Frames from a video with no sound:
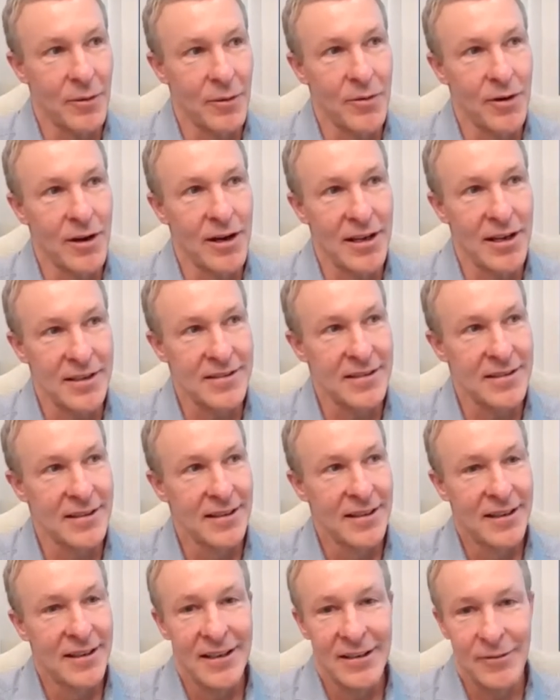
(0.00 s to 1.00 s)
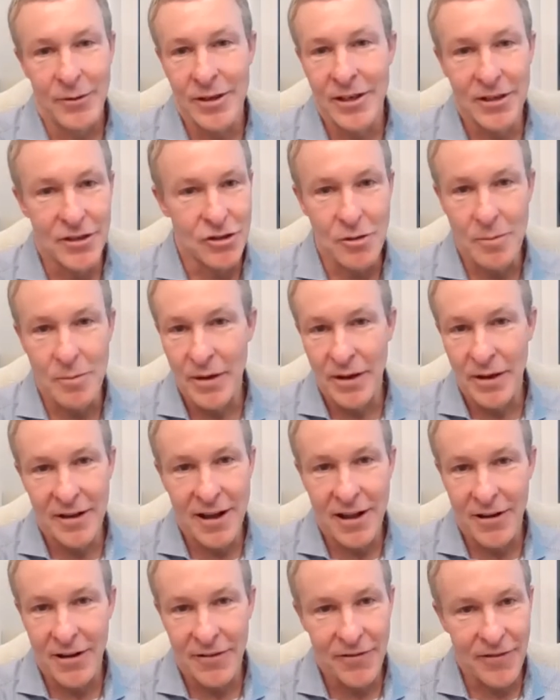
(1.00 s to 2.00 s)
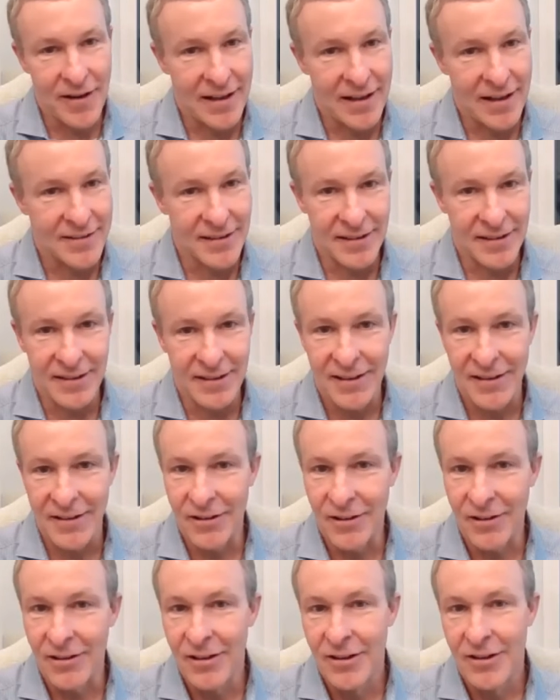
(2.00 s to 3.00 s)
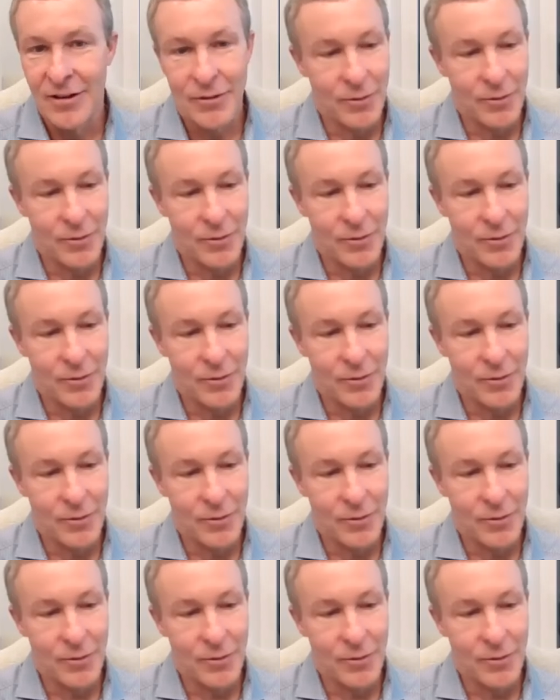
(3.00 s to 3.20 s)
We did a $2 billion financing deal.